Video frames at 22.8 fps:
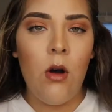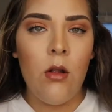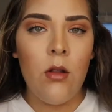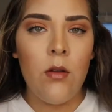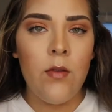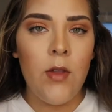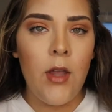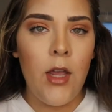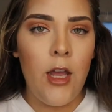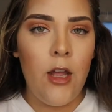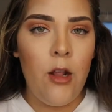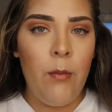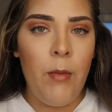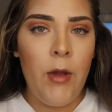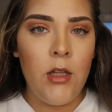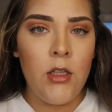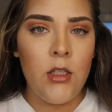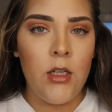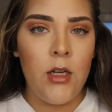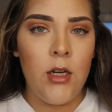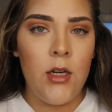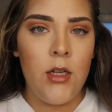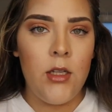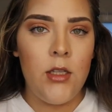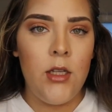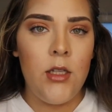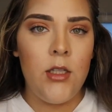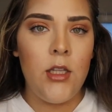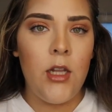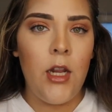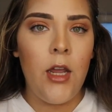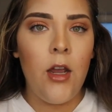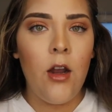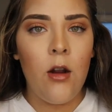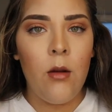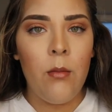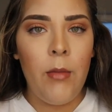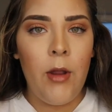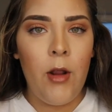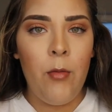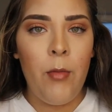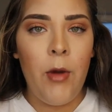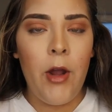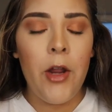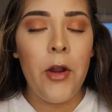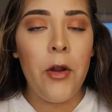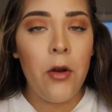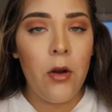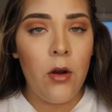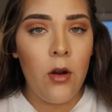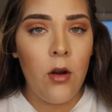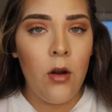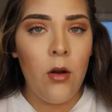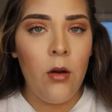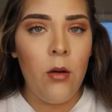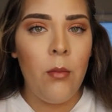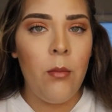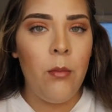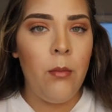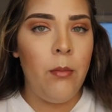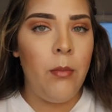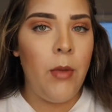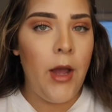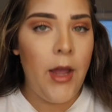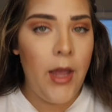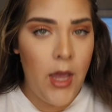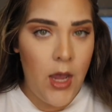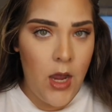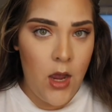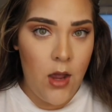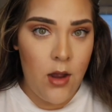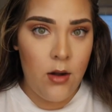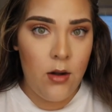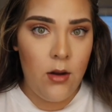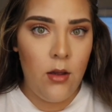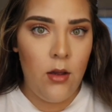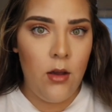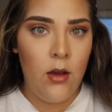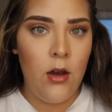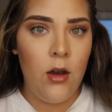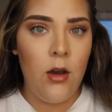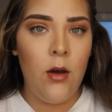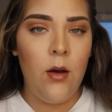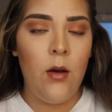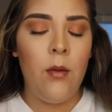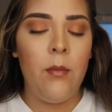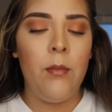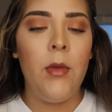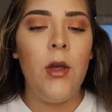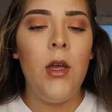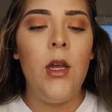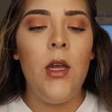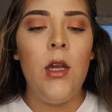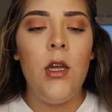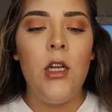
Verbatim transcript: all of the headbands you're gonna see today are made by her by hand um